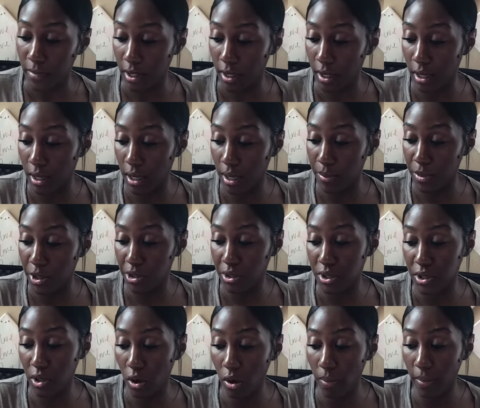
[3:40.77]
Your
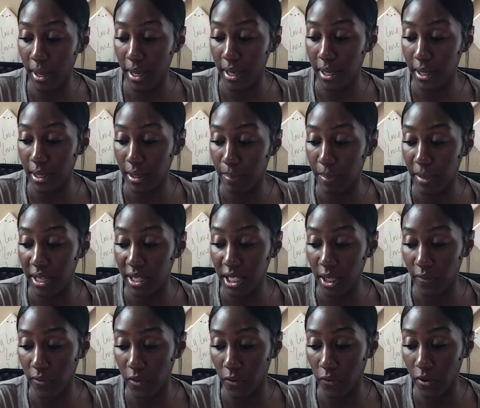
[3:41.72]
soulmate may
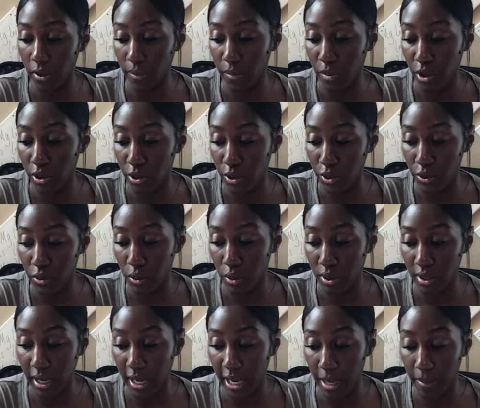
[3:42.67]
differ from your usual
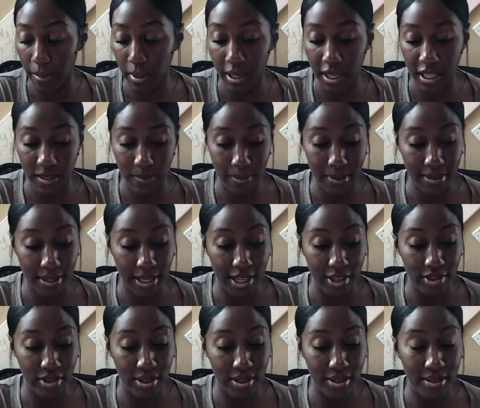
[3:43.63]
type and
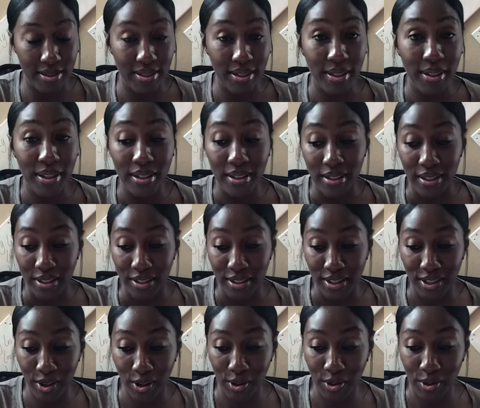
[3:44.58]
expectations.
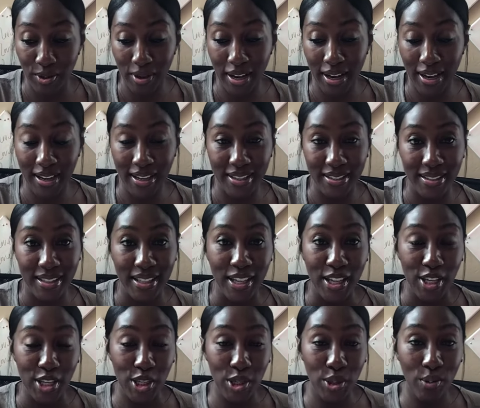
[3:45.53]
So, you guys,
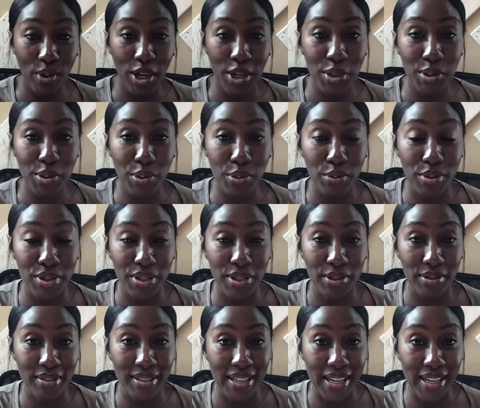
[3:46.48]
you are used to a
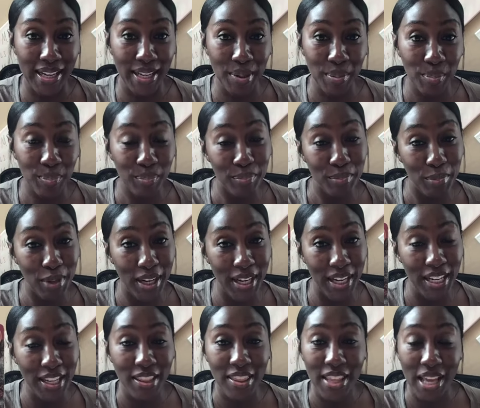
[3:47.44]
certain type,
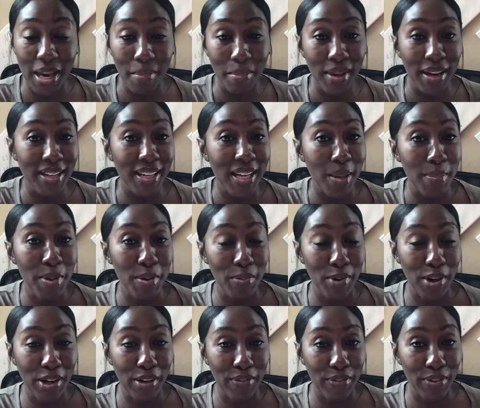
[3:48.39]
right? That might not be
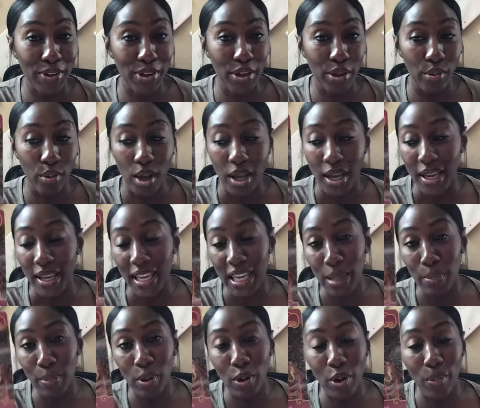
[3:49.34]
working for you.
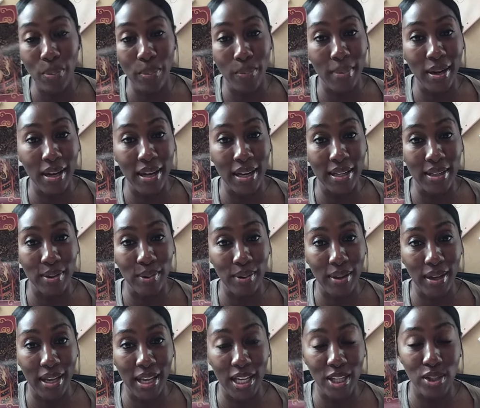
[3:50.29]
Keep an open mind,
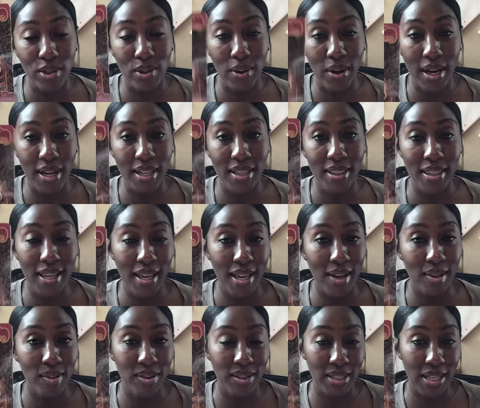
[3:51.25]
okay? Try to think
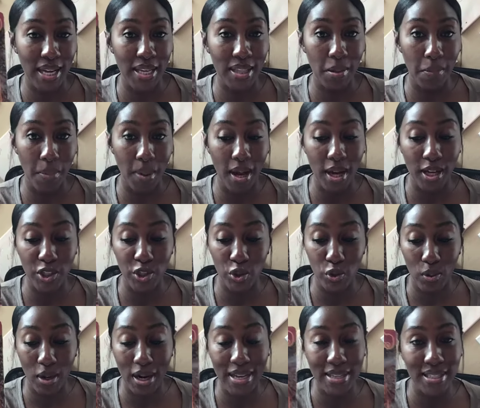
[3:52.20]
outside the box.
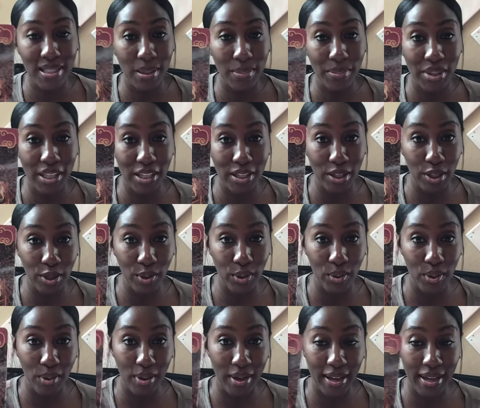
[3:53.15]
Try something new,
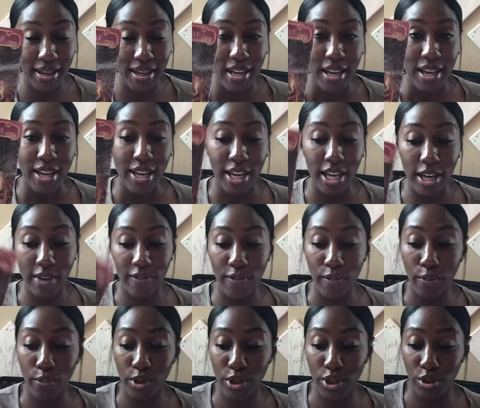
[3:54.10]
okay? If
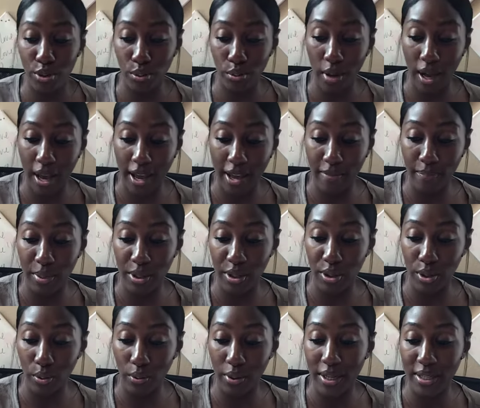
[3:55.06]
what you have been
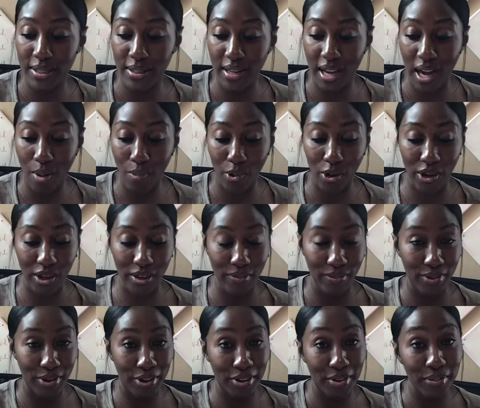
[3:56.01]
doing is not working
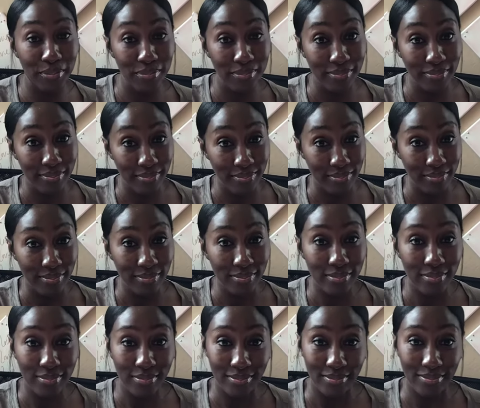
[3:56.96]
for you,
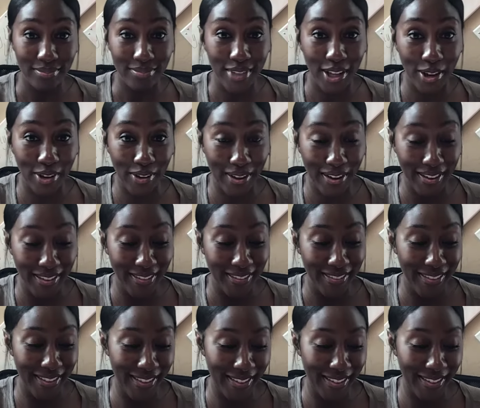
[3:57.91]
okay?